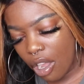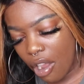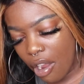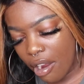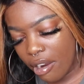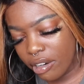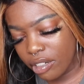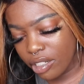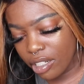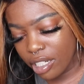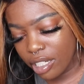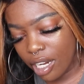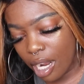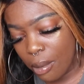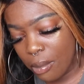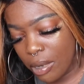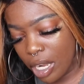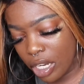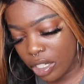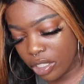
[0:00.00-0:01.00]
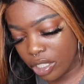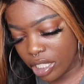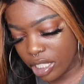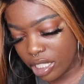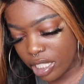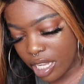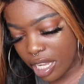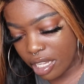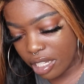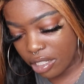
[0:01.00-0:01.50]
Hold on, I'm hungry as
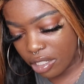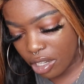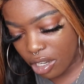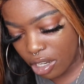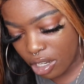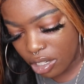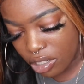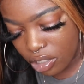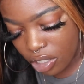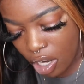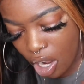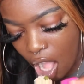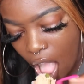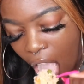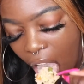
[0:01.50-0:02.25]
heck, y'all. Hold on.